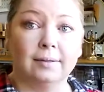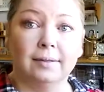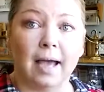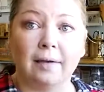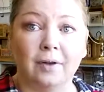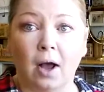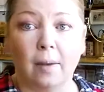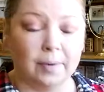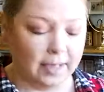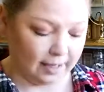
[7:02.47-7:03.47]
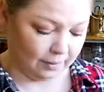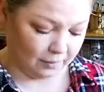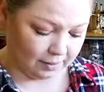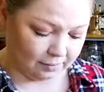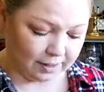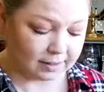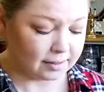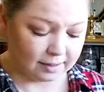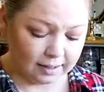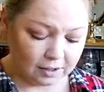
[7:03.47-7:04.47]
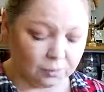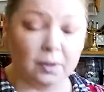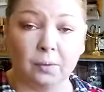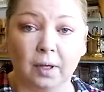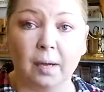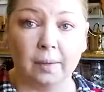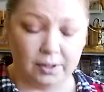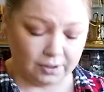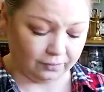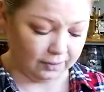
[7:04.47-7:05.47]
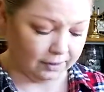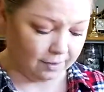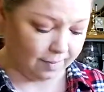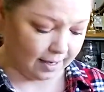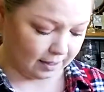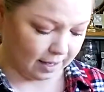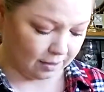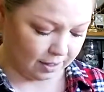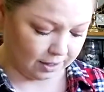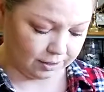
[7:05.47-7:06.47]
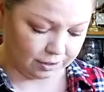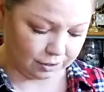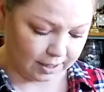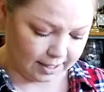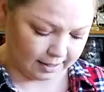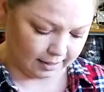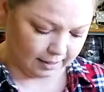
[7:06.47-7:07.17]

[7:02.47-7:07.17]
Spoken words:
You haven't copied anyone because each one will come out different no matter how hard you try.